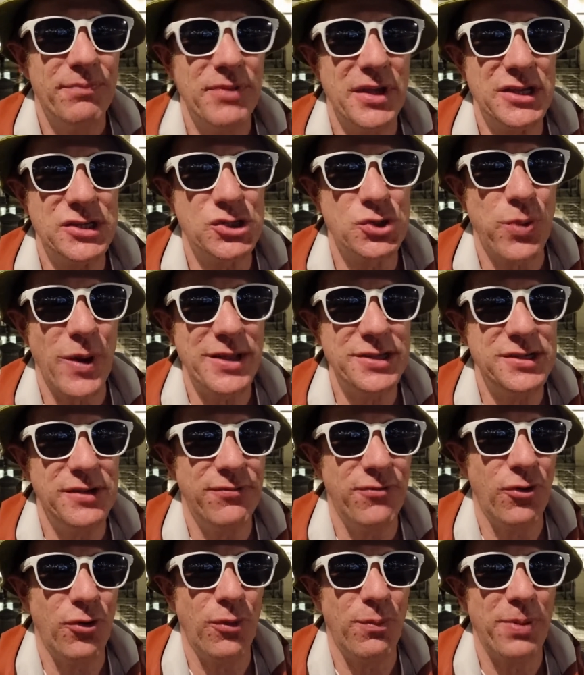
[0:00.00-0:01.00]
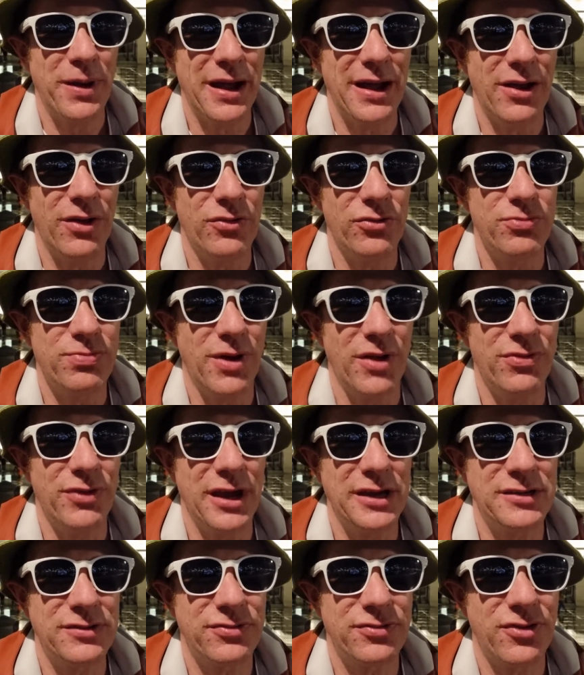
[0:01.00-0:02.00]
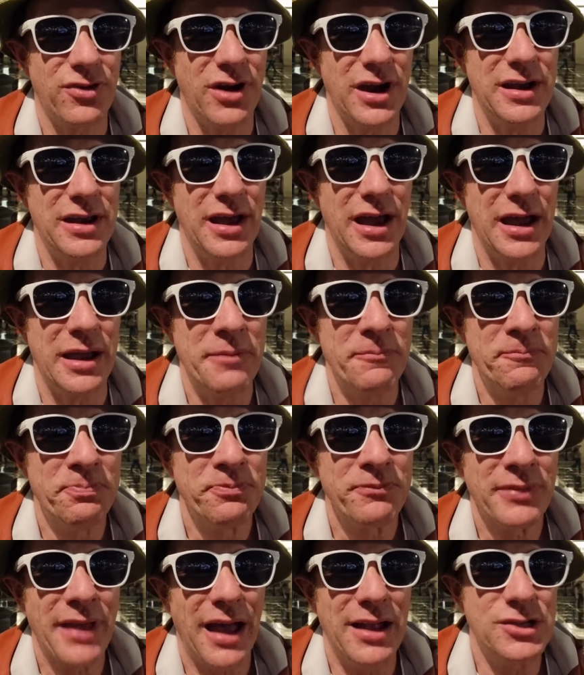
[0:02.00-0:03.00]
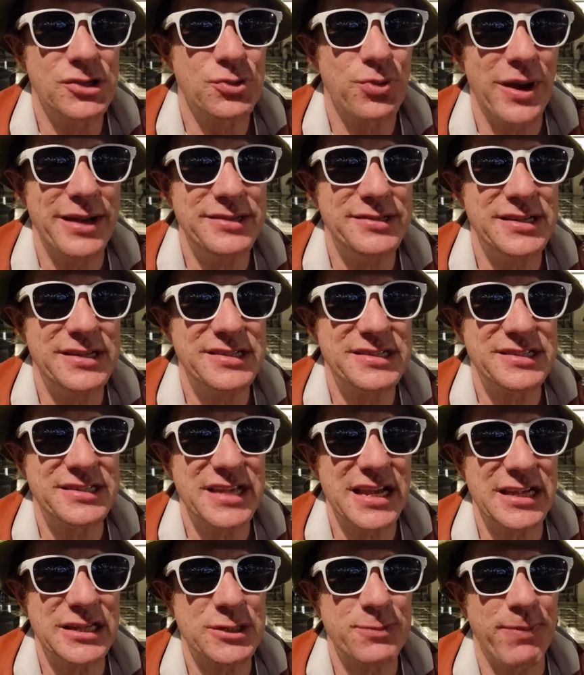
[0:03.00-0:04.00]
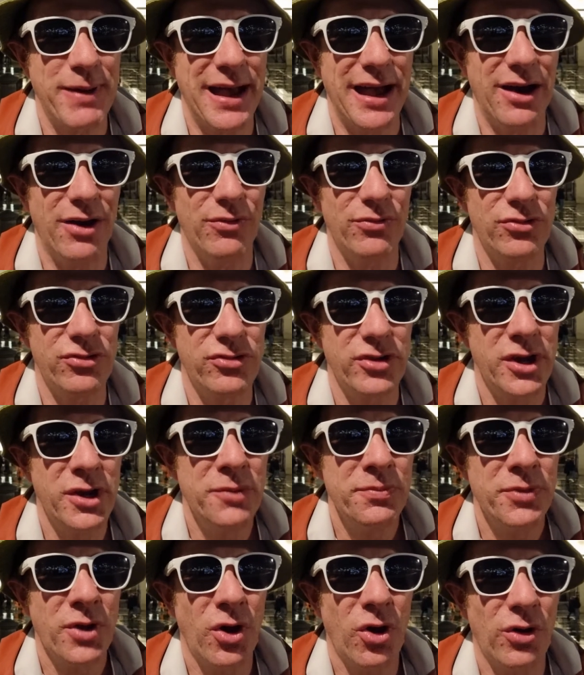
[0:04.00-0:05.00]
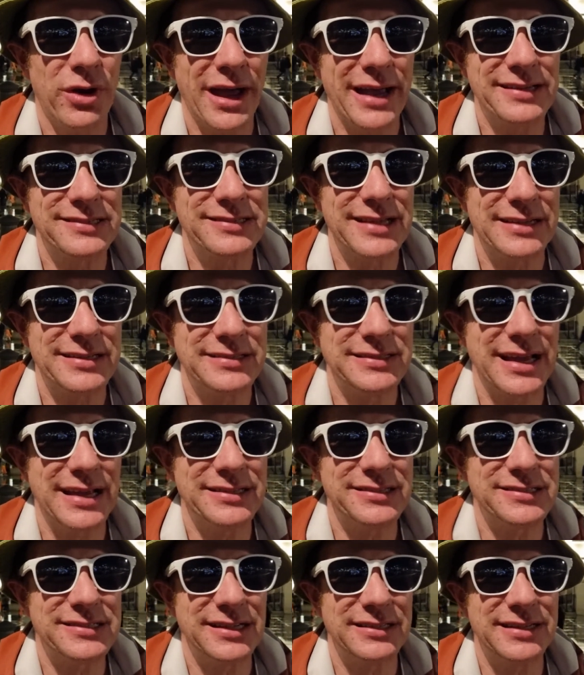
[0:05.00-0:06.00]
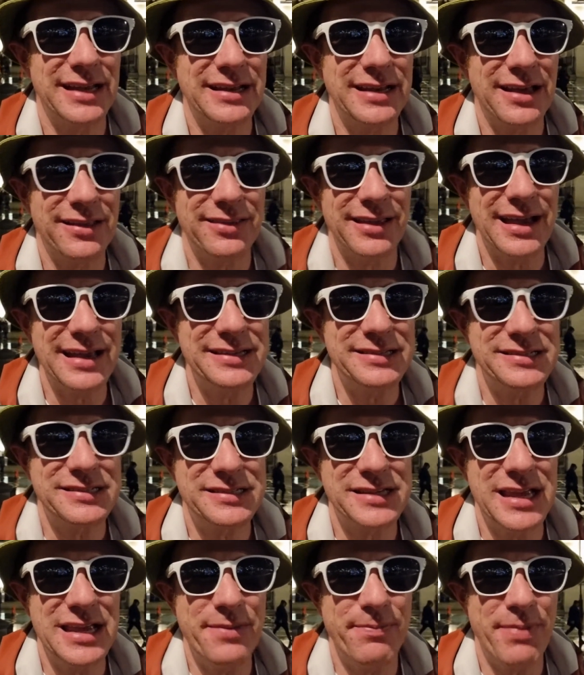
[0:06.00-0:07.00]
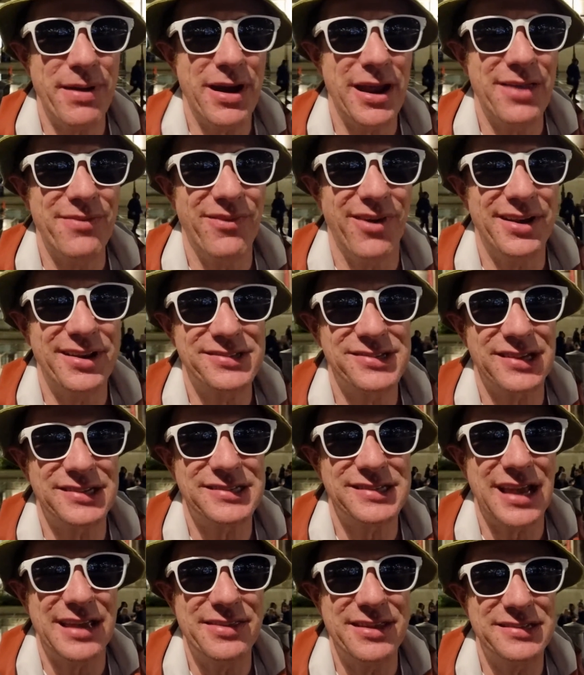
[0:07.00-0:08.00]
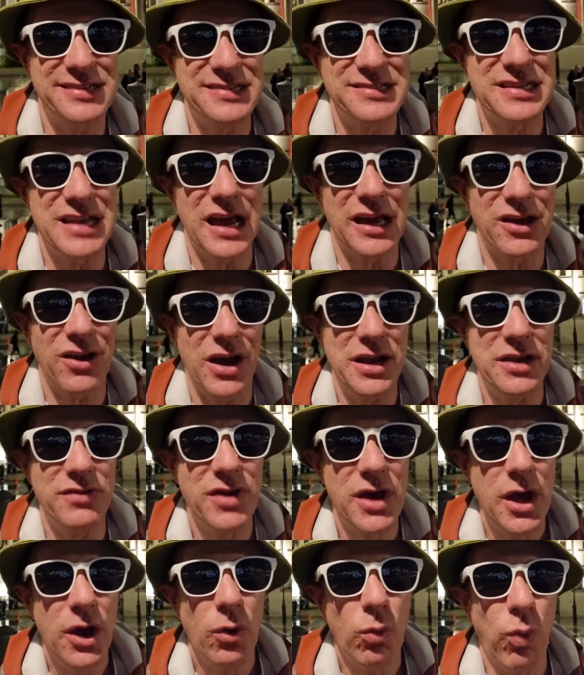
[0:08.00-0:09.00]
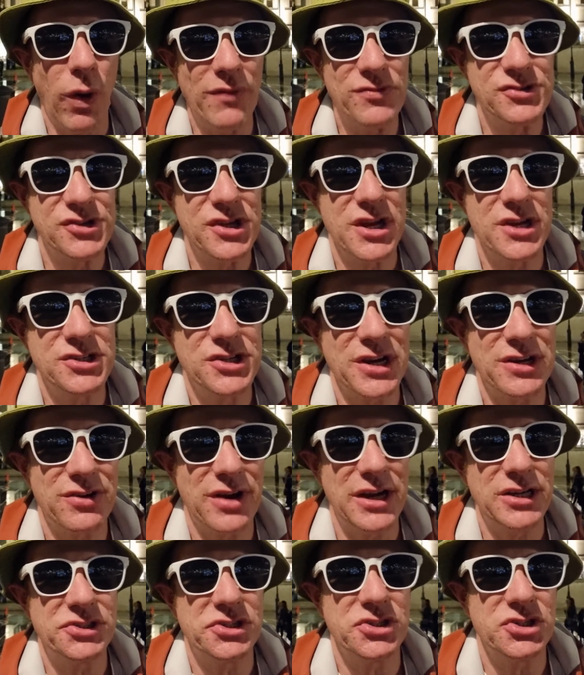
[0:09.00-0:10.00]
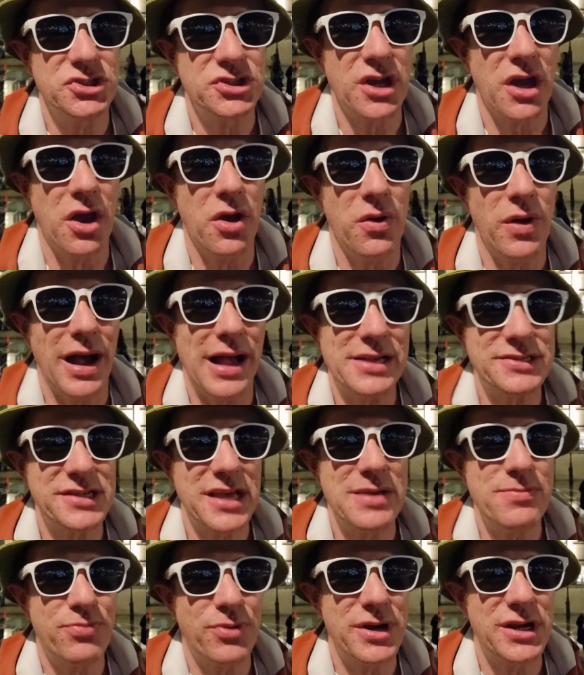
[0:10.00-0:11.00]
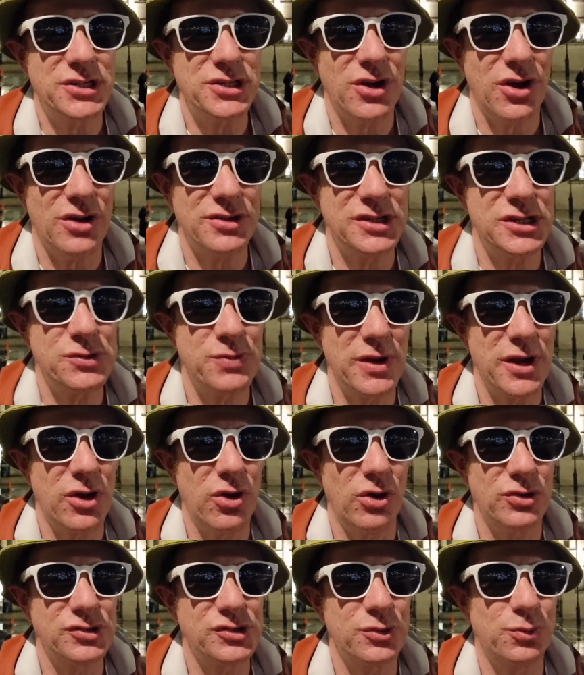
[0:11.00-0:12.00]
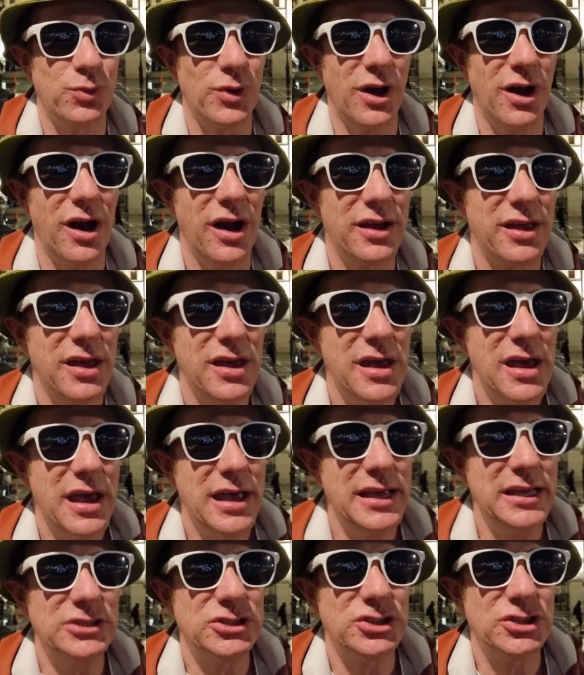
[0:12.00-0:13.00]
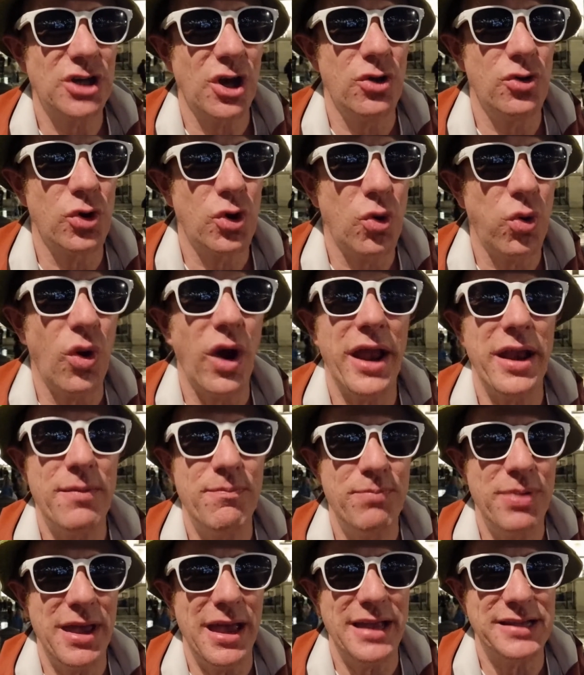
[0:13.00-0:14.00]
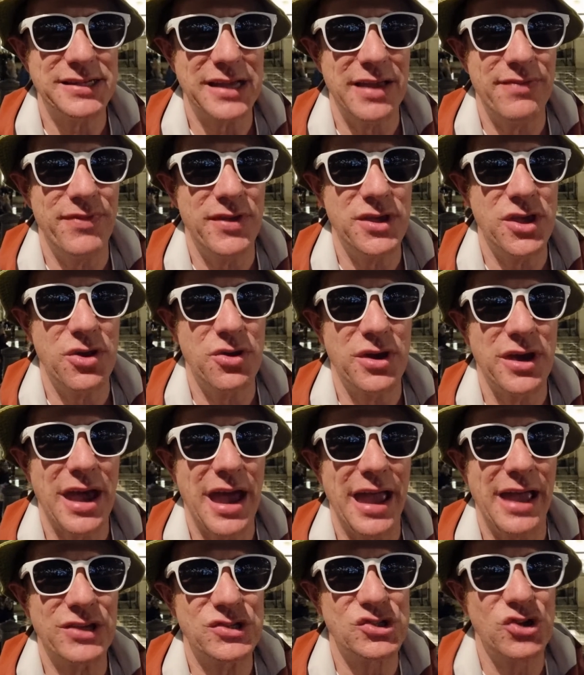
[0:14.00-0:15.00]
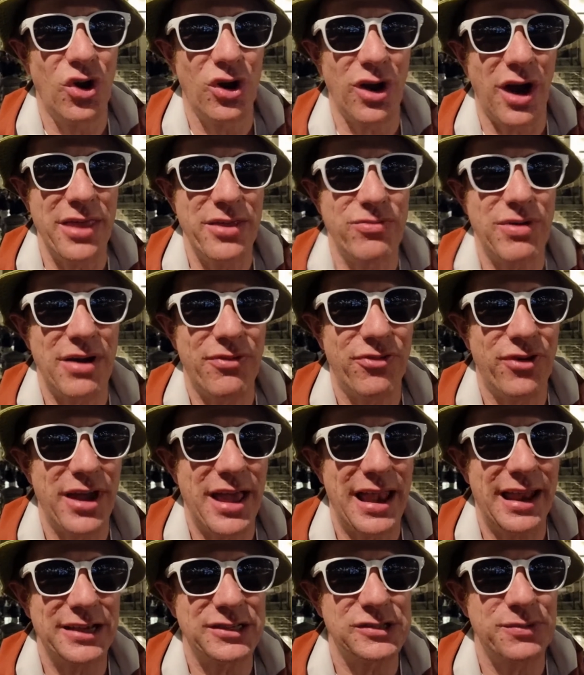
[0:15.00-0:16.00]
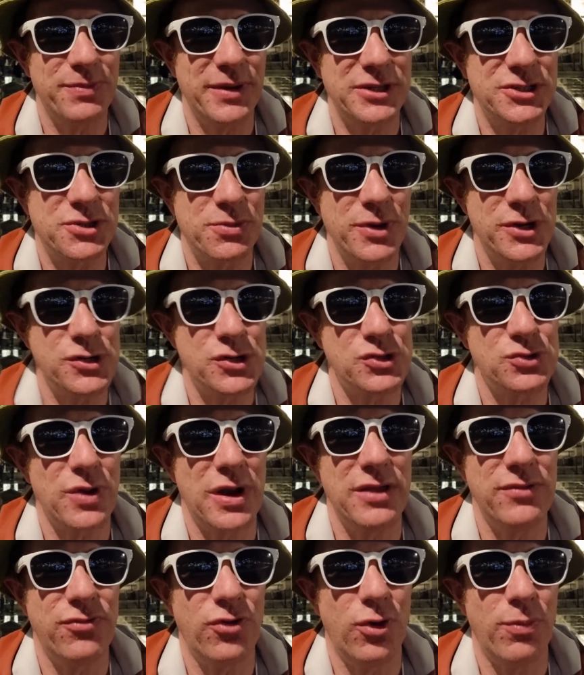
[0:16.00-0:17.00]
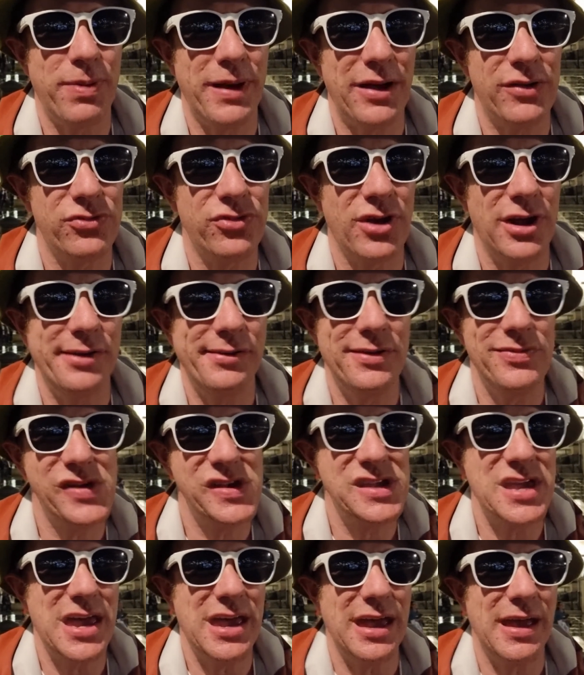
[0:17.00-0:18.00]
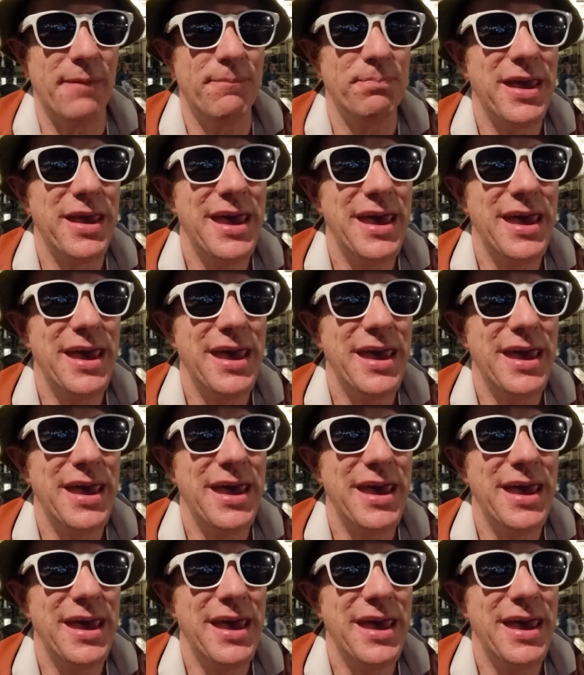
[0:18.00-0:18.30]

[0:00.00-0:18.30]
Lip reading: It's £24 Monday to Friday and £26 on a Saturday and Sunday. Now that is steep, bearing in mind, as I say, this isn't a kind of once in a generation show. As a British artist with lots of work, he is shown quite a bit in the UK. It's not like the Raphael exhibition, which was £24 earlier in the year.